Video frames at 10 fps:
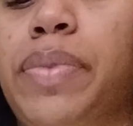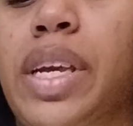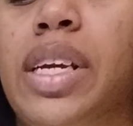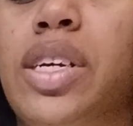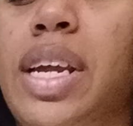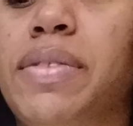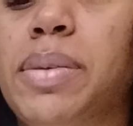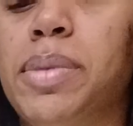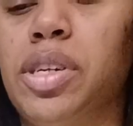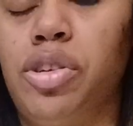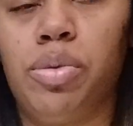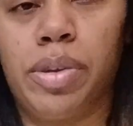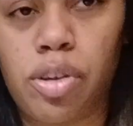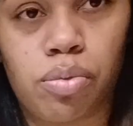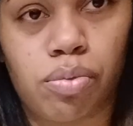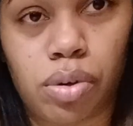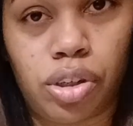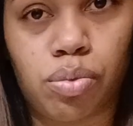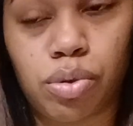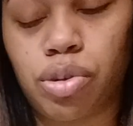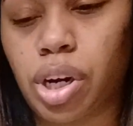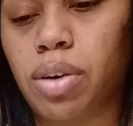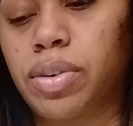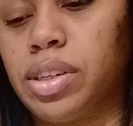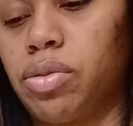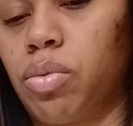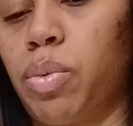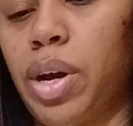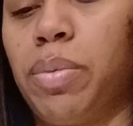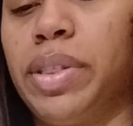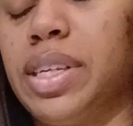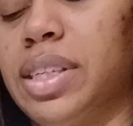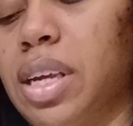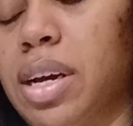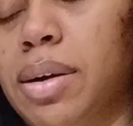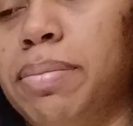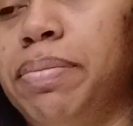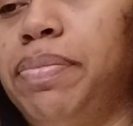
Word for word: It could have something to do with your, your root chakra as well with this um,